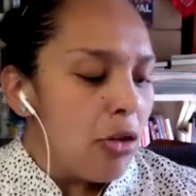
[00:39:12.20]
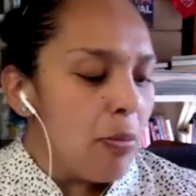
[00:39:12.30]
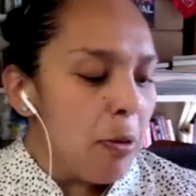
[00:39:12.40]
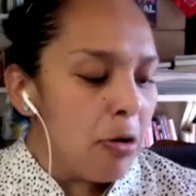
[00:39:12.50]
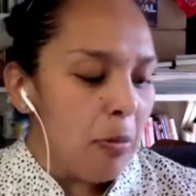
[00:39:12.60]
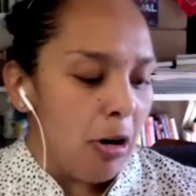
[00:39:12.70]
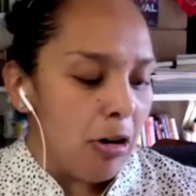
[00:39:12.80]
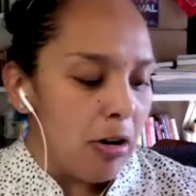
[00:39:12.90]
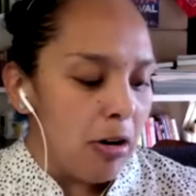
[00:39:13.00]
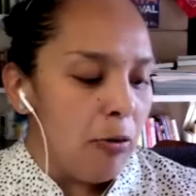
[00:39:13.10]
The
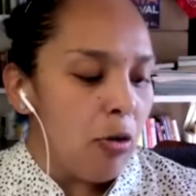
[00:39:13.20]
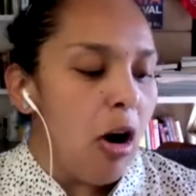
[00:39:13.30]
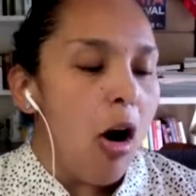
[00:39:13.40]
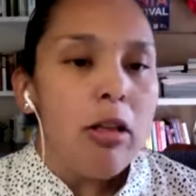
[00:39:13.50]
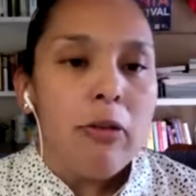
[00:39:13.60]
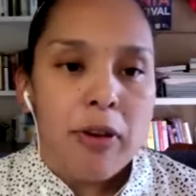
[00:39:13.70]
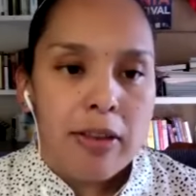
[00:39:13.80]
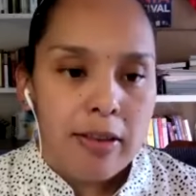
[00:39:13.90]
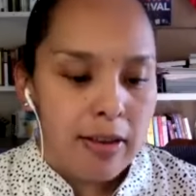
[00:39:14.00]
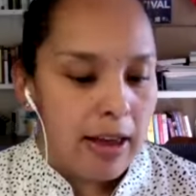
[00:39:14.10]
bookmark, for all of
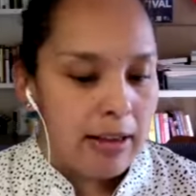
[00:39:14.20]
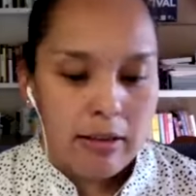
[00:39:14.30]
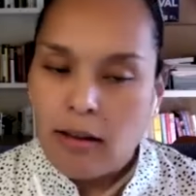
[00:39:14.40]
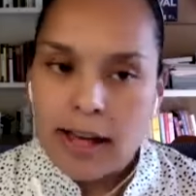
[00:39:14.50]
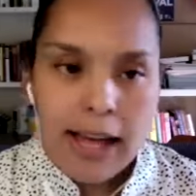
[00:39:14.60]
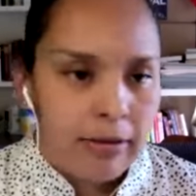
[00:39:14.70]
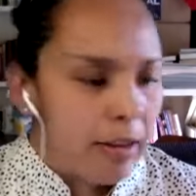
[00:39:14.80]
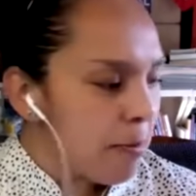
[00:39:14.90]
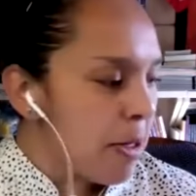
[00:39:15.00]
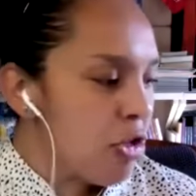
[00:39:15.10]
its, and again,
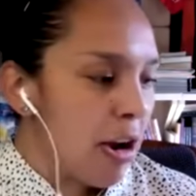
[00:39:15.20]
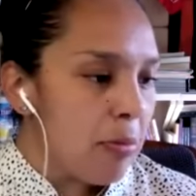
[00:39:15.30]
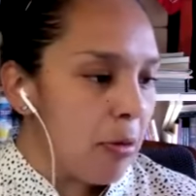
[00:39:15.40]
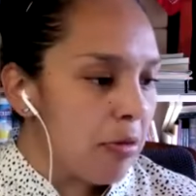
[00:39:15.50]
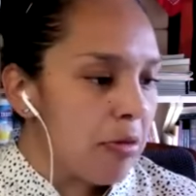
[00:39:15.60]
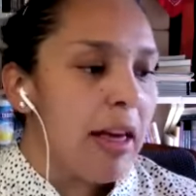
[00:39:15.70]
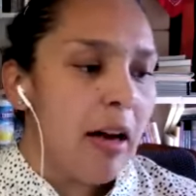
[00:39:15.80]
let's be charitable,